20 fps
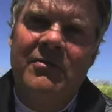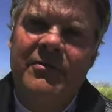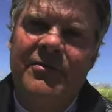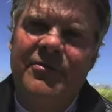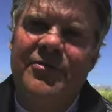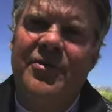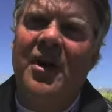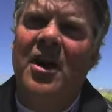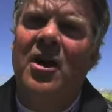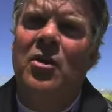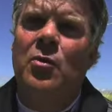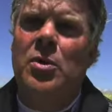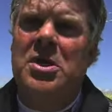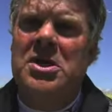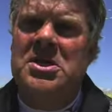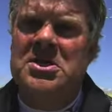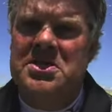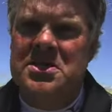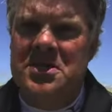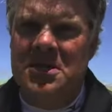
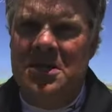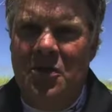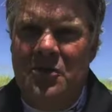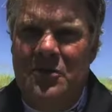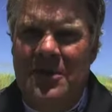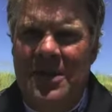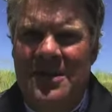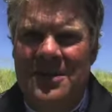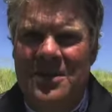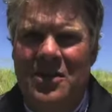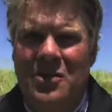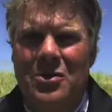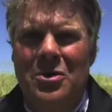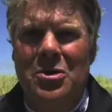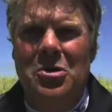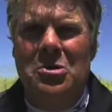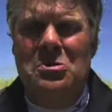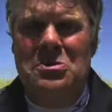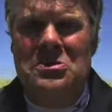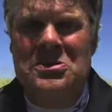fairways, not that long
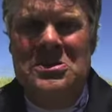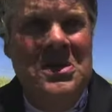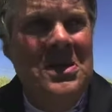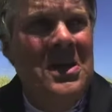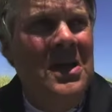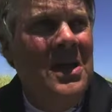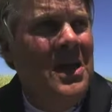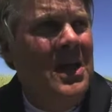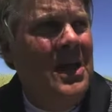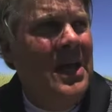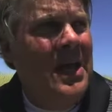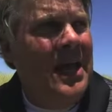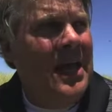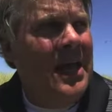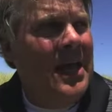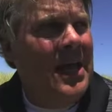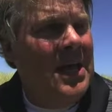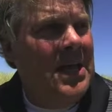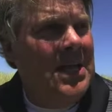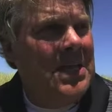holes,
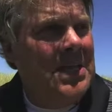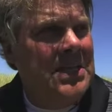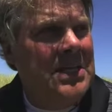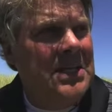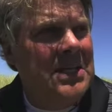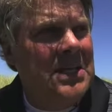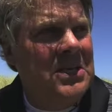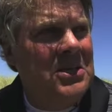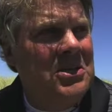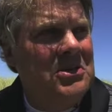and